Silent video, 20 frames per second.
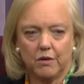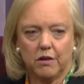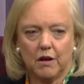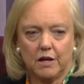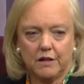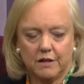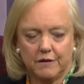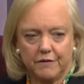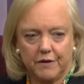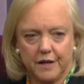with
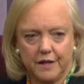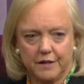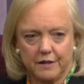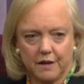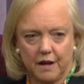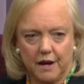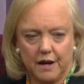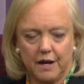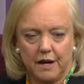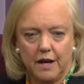lots of things
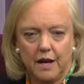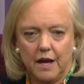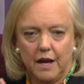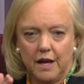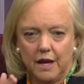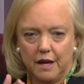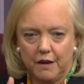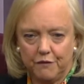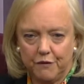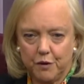on it,
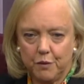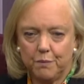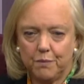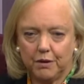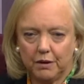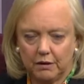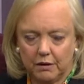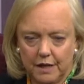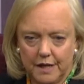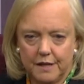if you
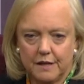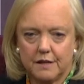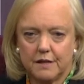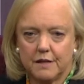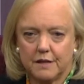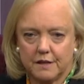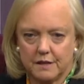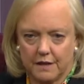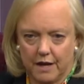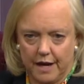police
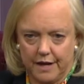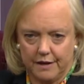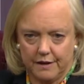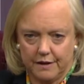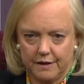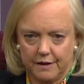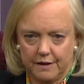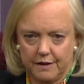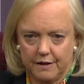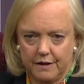the
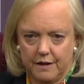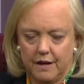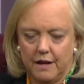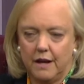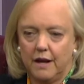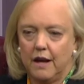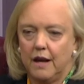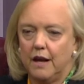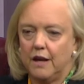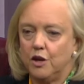site,
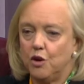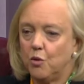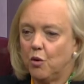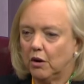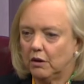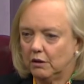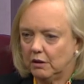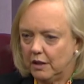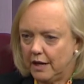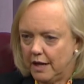you
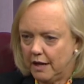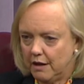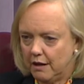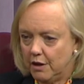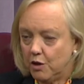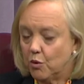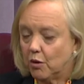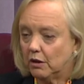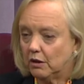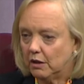are, le-
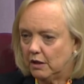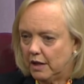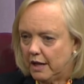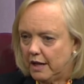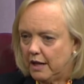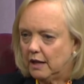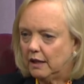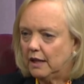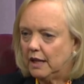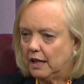you are
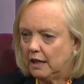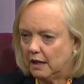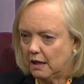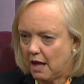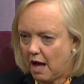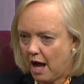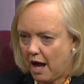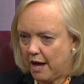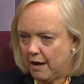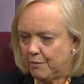legally
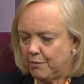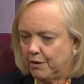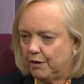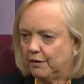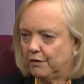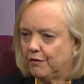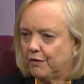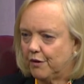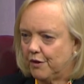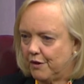
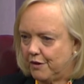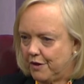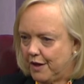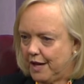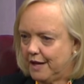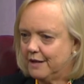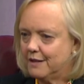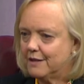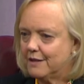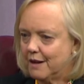liable for the
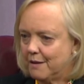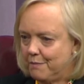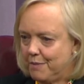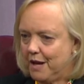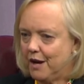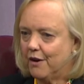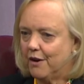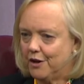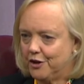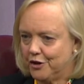things that
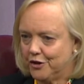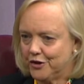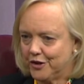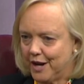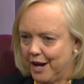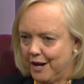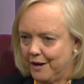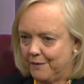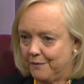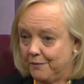appear on your
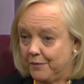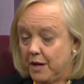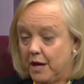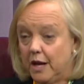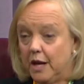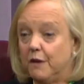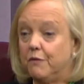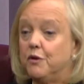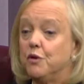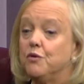site.
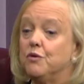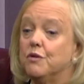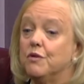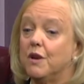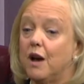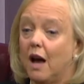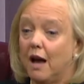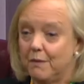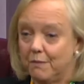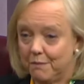If you do
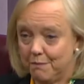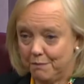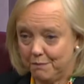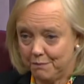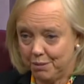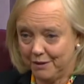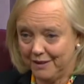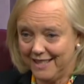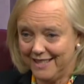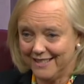not
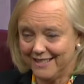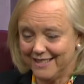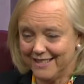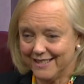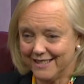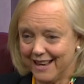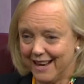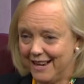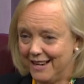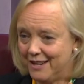police the
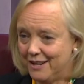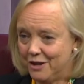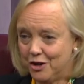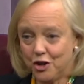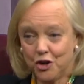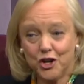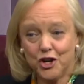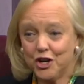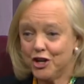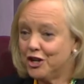site,
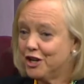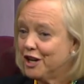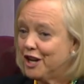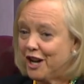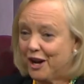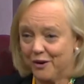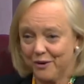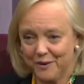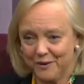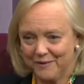you're good to
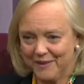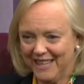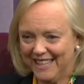go.